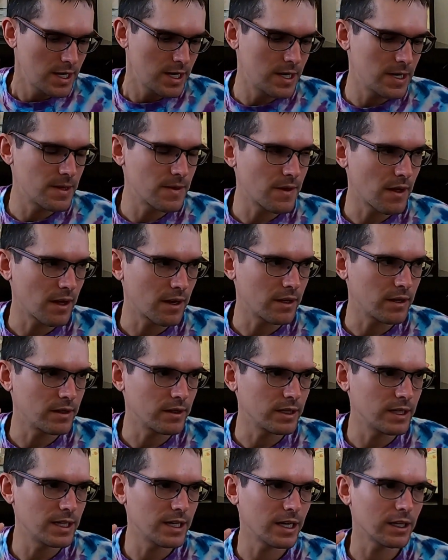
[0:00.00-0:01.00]
in
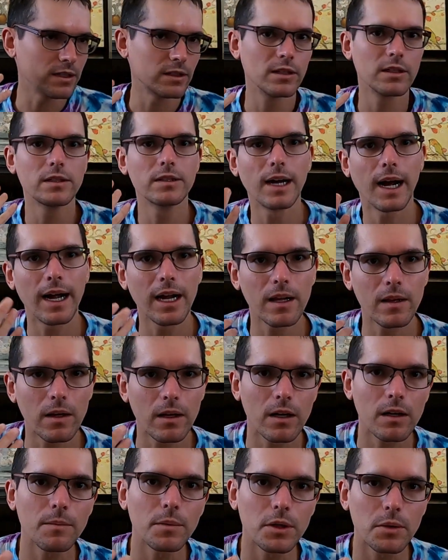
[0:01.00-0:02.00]
that he had good
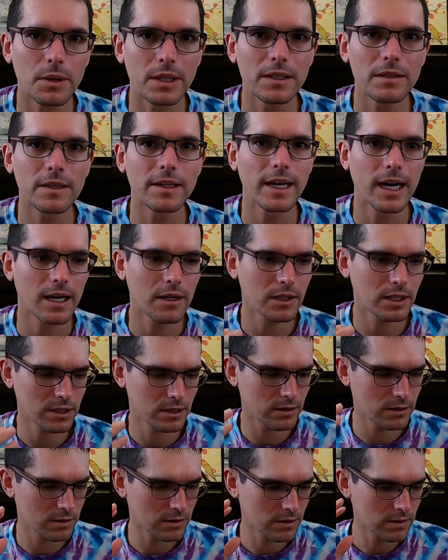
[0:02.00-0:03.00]
dialogue between the
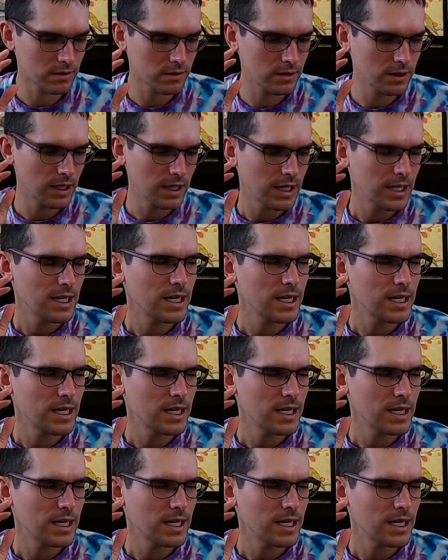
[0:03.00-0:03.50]
characters.